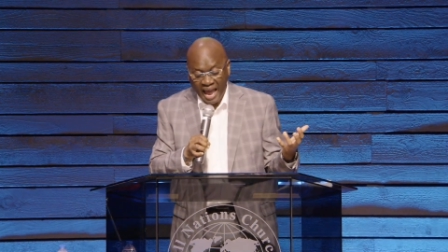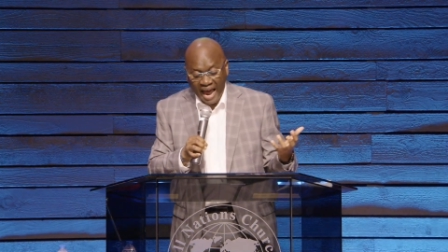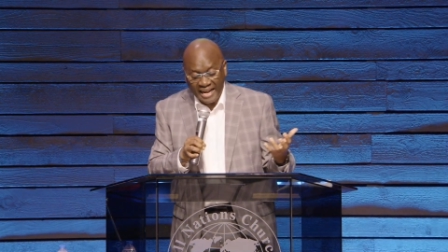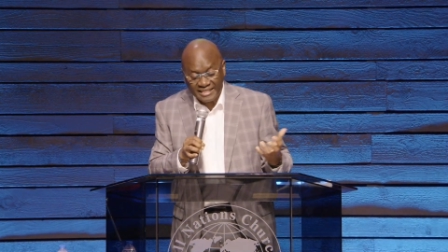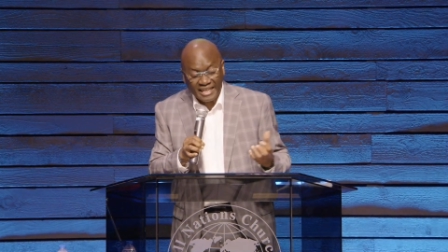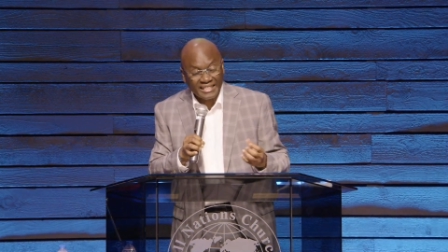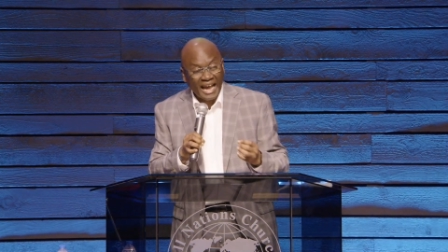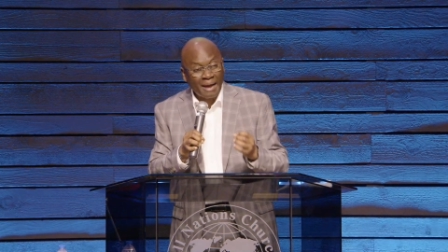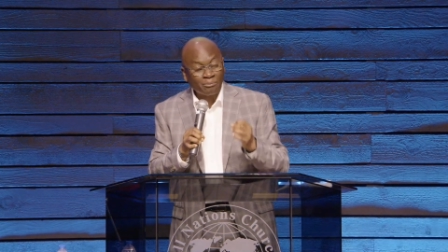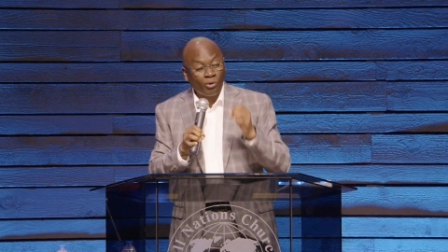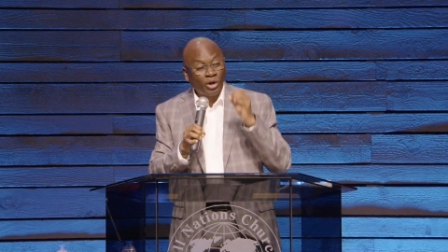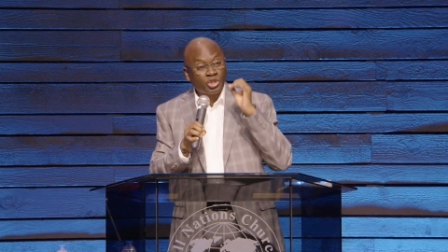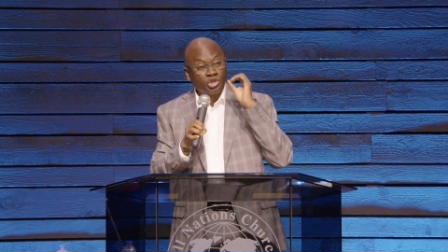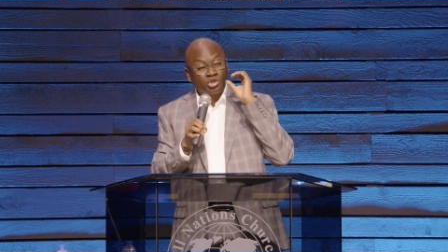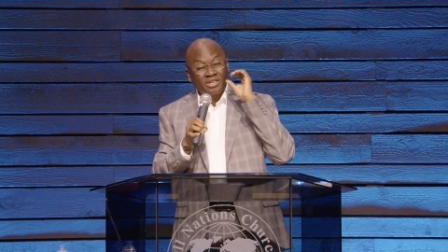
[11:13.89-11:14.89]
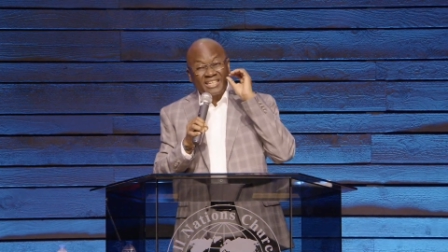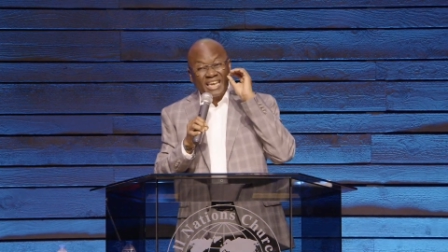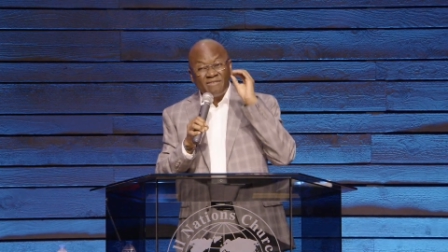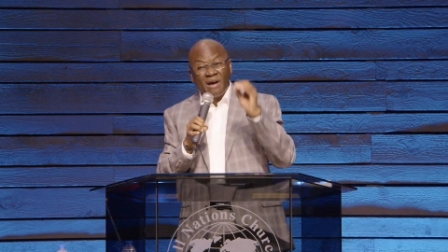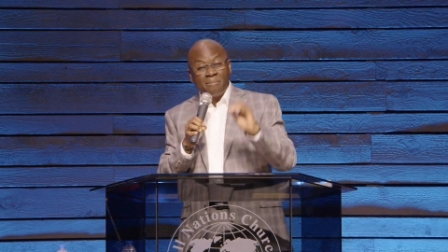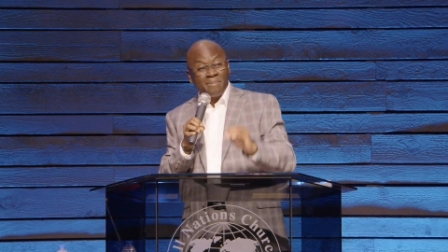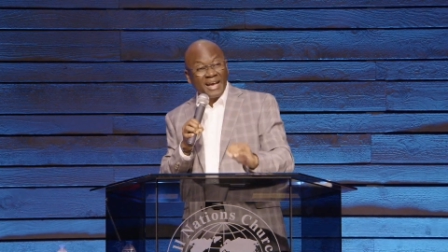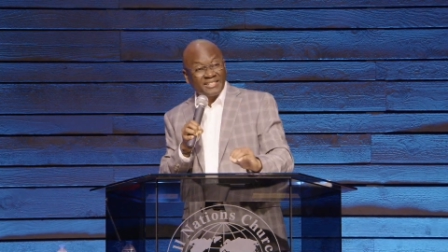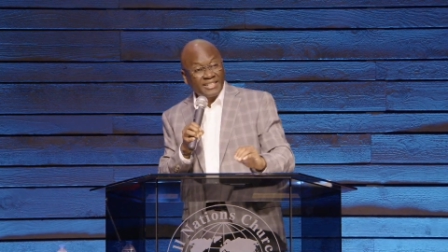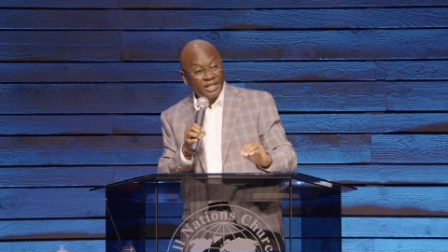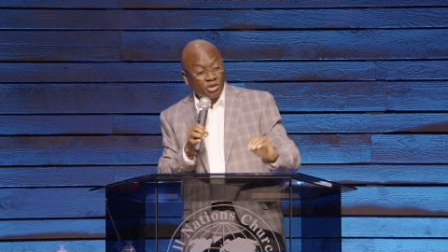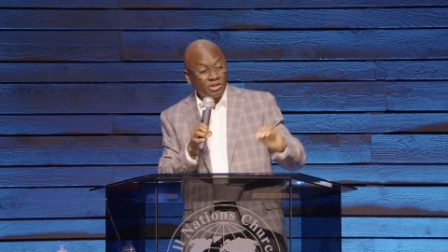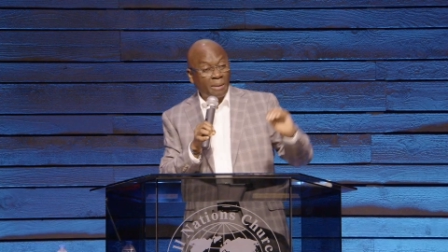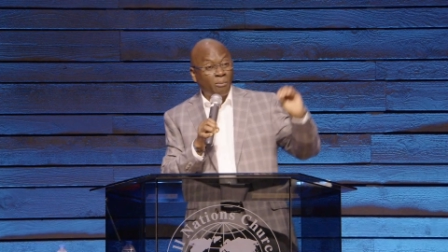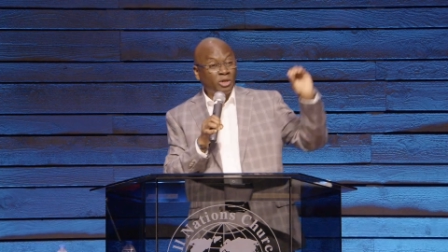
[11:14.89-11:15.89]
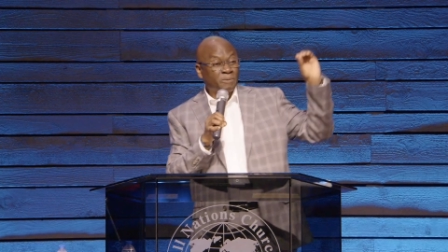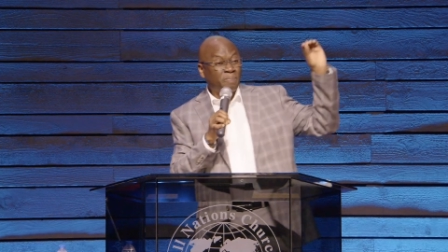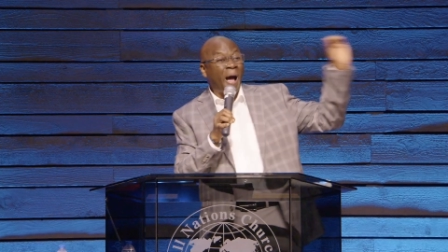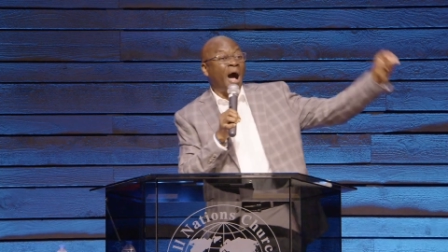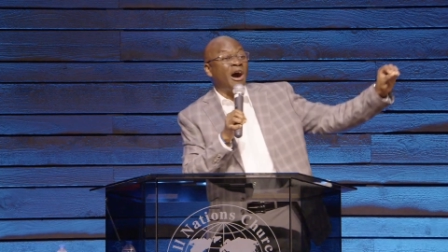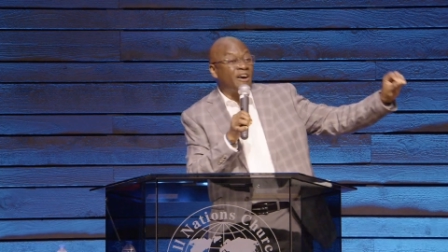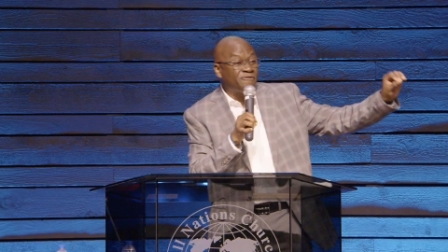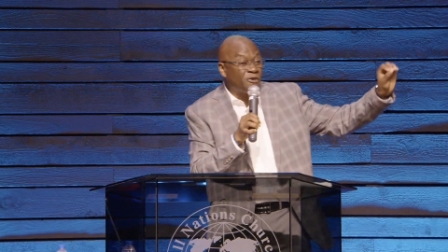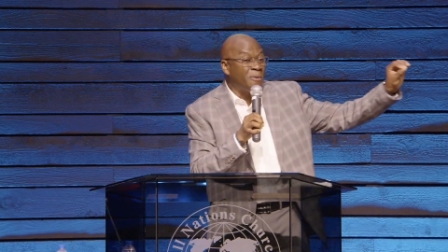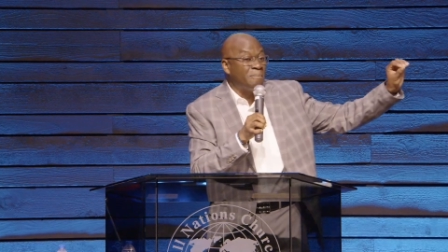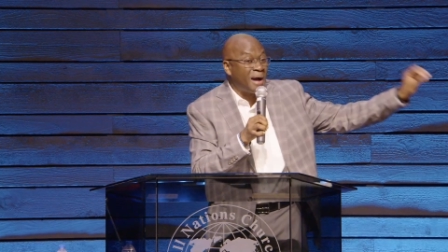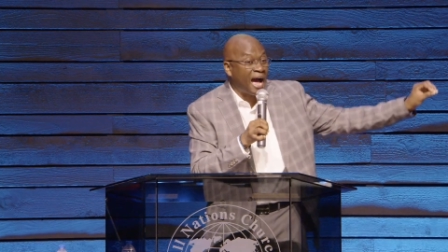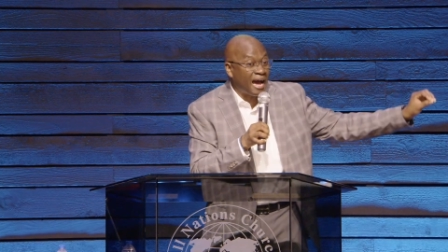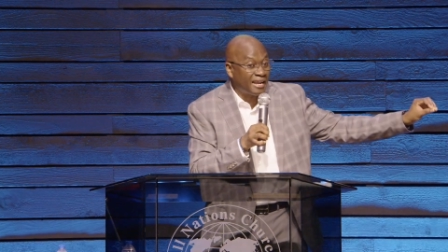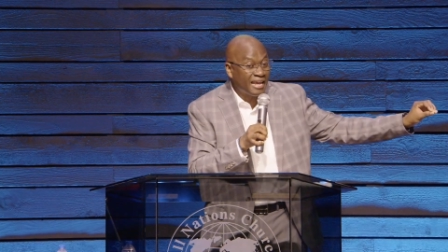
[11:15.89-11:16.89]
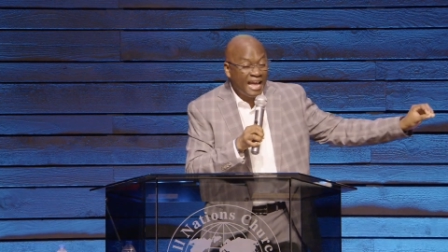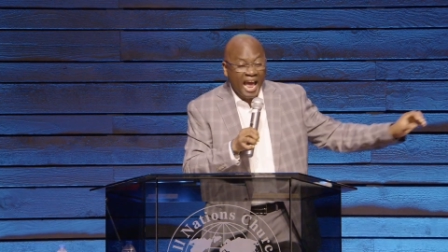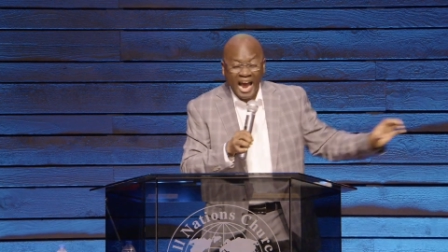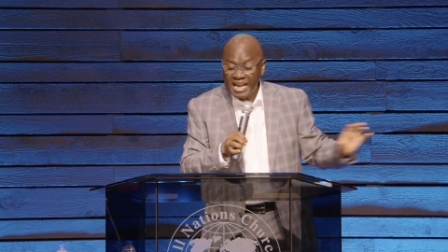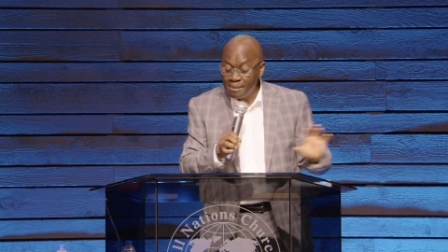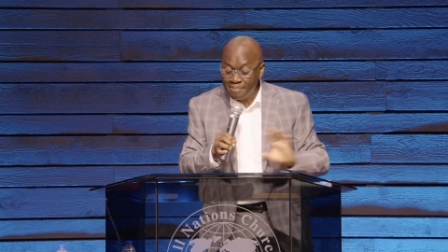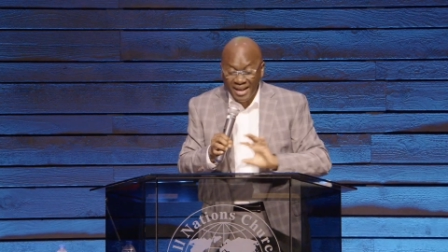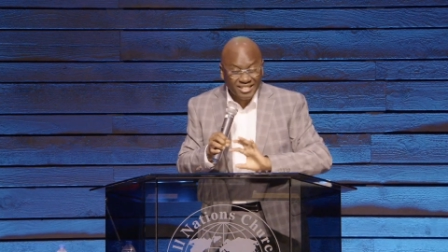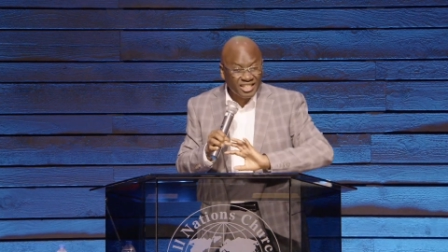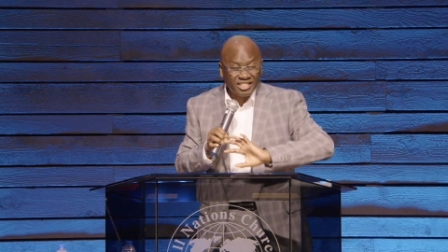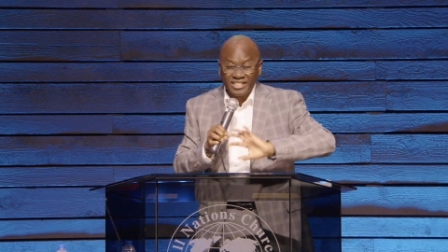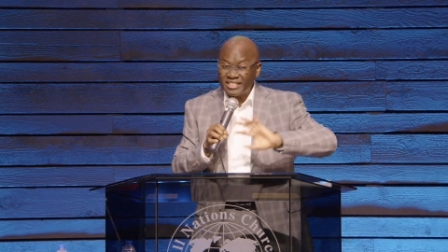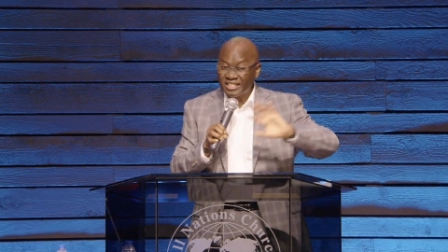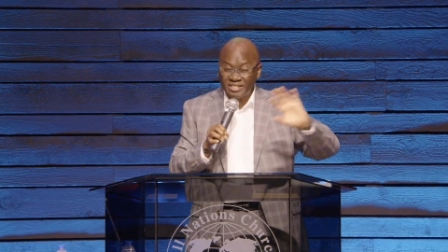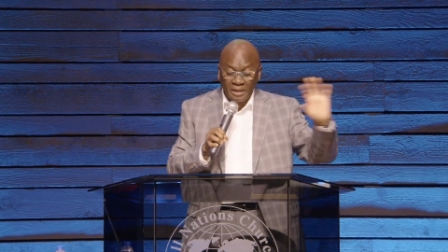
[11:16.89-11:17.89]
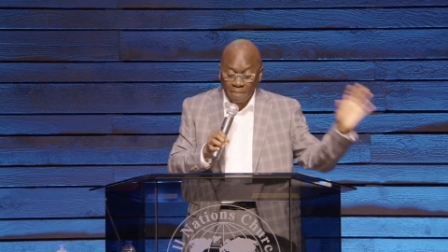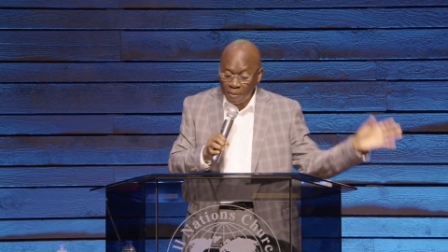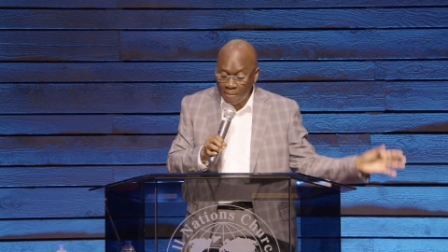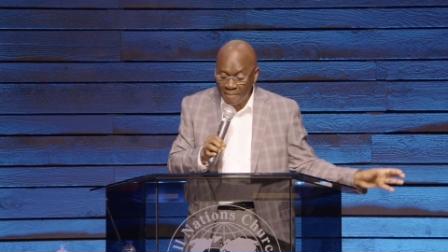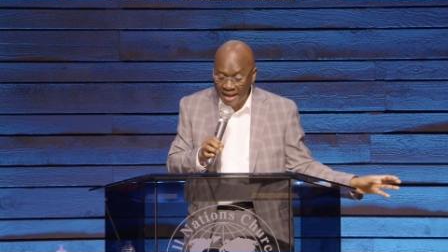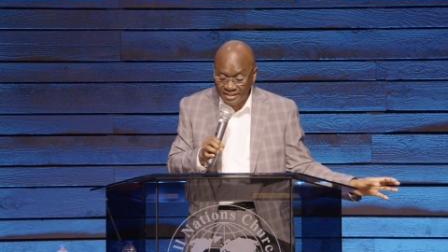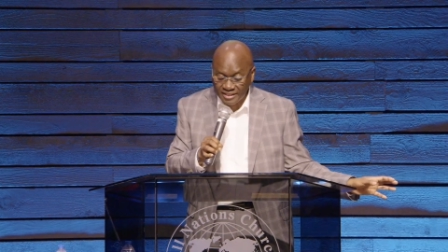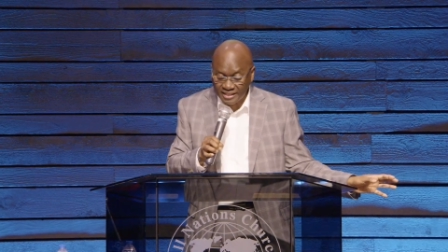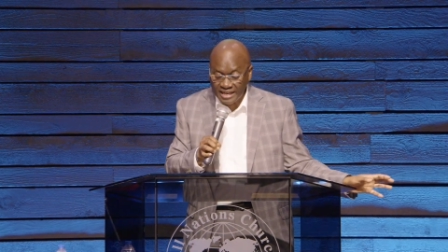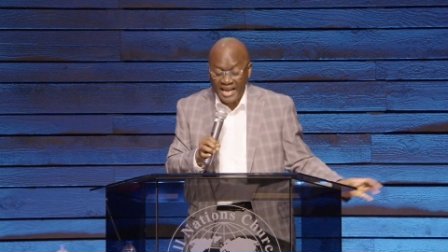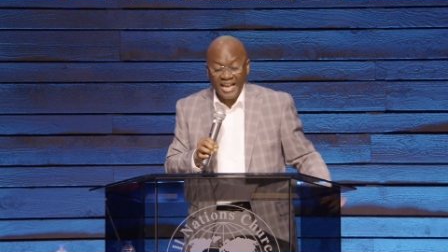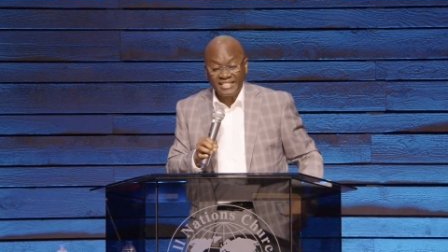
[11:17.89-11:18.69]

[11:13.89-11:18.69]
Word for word: And he says, I want you to give a message to the most powerful man. And the message is a simple message.